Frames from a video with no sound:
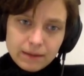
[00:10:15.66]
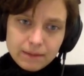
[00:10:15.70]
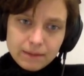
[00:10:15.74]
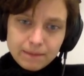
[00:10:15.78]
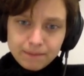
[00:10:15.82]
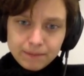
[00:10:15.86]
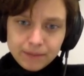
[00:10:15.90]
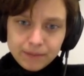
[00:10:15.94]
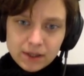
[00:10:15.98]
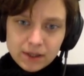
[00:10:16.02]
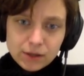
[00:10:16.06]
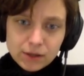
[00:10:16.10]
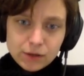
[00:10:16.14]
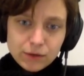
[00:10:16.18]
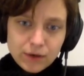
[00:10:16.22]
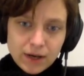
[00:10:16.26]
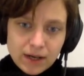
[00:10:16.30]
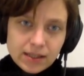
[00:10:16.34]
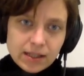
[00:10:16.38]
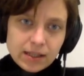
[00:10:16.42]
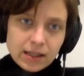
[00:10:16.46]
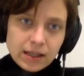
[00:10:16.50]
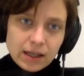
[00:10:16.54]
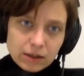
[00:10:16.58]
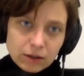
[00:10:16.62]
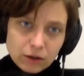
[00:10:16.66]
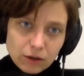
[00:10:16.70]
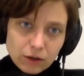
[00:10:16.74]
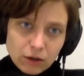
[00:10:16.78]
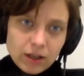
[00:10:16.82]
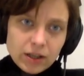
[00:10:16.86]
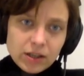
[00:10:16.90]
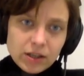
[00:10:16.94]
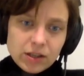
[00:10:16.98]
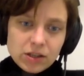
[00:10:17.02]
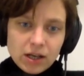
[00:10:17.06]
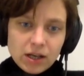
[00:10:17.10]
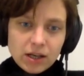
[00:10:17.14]
stress and
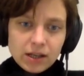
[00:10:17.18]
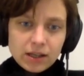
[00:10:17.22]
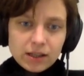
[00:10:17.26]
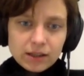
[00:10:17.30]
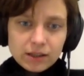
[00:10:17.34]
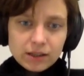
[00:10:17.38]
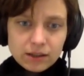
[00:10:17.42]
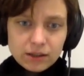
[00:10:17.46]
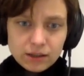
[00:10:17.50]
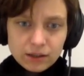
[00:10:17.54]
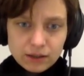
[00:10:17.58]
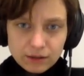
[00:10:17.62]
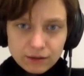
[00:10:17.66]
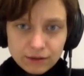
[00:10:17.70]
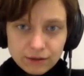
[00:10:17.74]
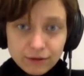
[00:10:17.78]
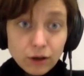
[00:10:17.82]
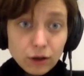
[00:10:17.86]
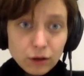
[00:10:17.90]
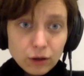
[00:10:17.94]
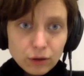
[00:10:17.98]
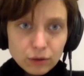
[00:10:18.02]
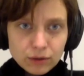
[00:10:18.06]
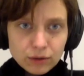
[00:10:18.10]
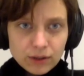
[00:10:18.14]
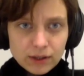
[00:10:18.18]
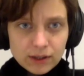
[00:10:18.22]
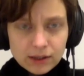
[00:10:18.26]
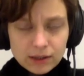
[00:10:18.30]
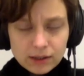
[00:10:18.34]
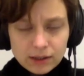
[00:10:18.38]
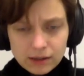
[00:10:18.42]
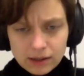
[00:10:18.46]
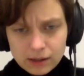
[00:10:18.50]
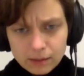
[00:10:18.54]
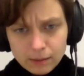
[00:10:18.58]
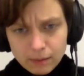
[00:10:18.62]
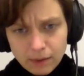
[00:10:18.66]
acknowledge and follow
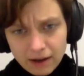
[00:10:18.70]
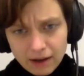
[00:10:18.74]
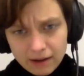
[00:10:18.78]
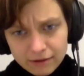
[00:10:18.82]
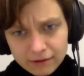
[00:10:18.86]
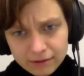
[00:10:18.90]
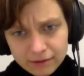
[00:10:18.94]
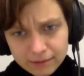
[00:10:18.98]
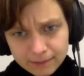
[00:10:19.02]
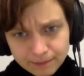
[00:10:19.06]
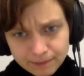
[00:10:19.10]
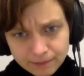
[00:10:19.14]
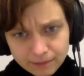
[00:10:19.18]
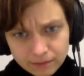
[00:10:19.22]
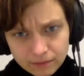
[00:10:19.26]
this path.